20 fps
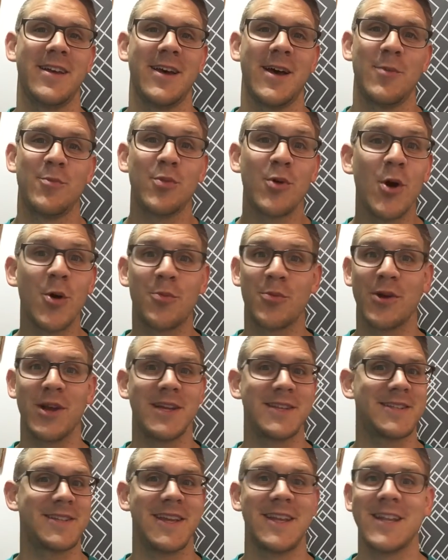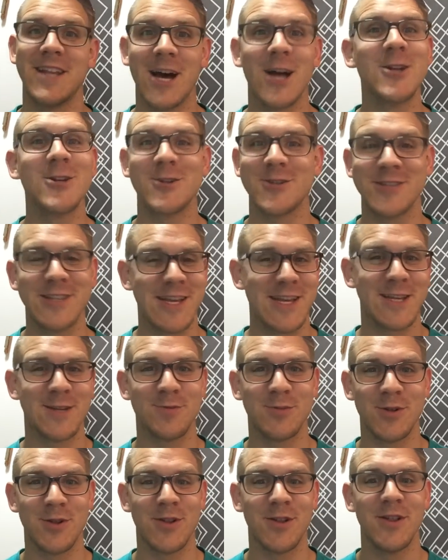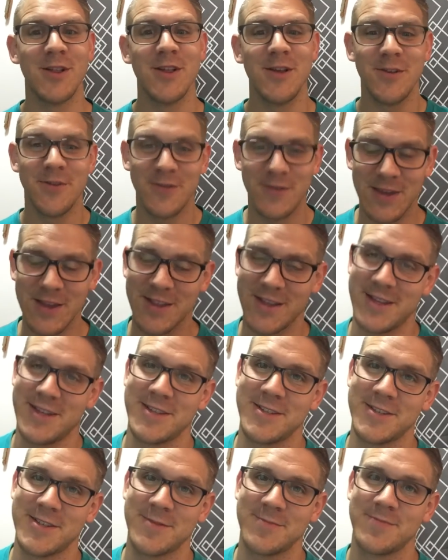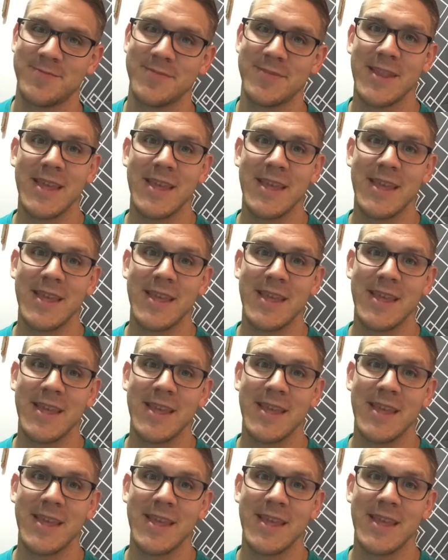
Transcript: appropriate and understandable feelings.